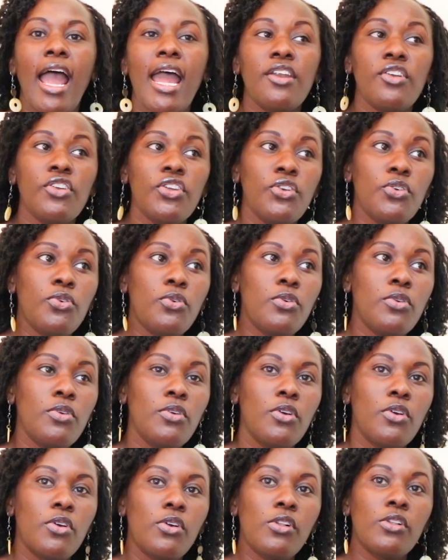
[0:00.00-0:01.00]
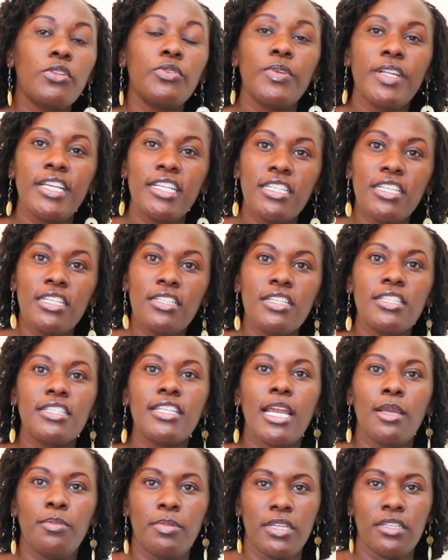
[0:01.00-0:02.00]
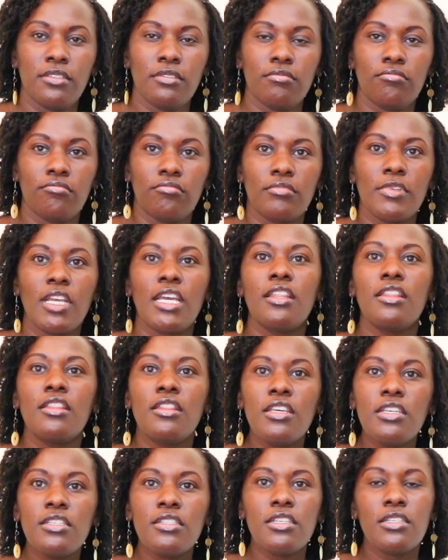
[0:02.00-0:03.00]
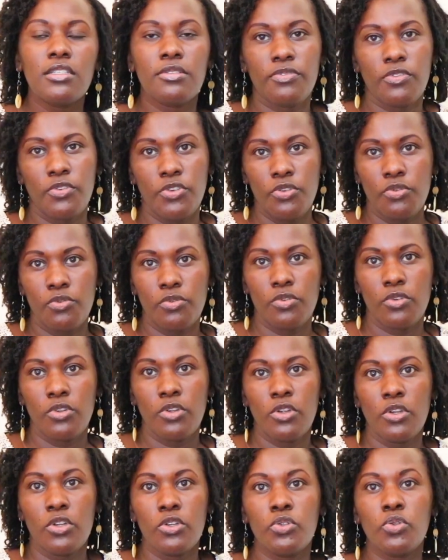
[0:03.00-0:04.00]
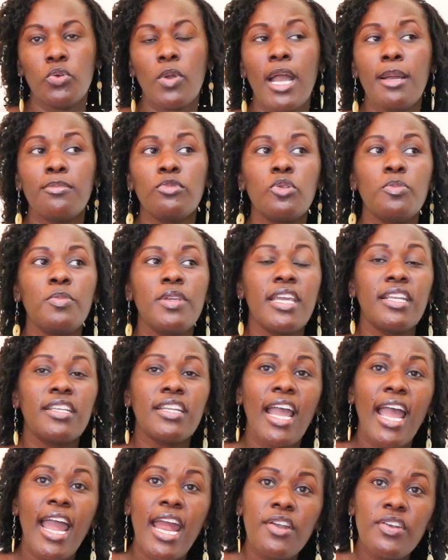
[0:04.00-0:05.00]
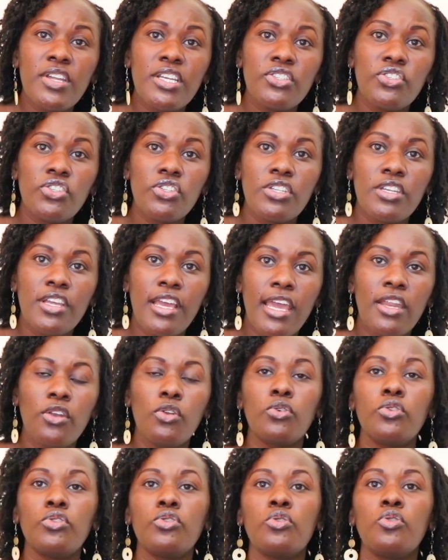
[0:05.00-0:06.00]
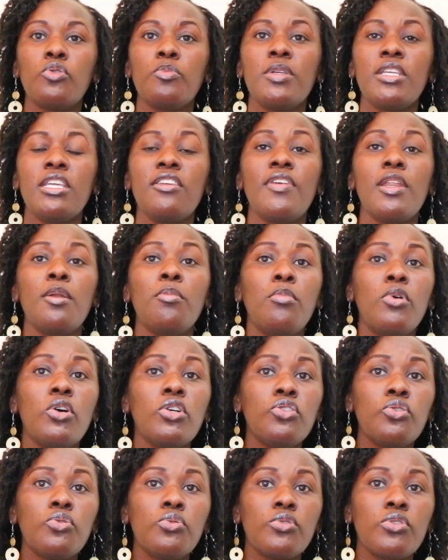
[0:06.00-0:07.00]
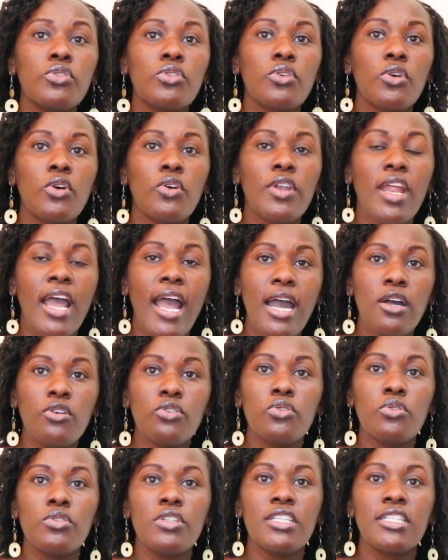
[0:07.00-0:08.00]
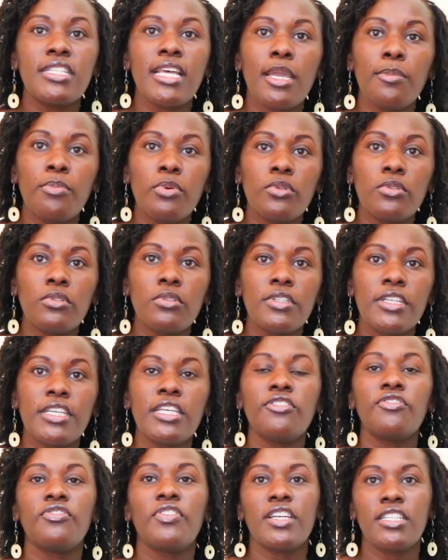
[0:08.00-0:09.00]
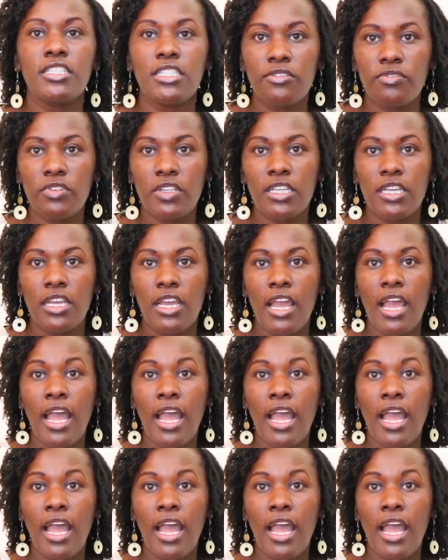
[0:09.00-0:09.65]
Are you already discipling? This is for you to come to be encouraged and also to be given more tools on how to disciple effectively.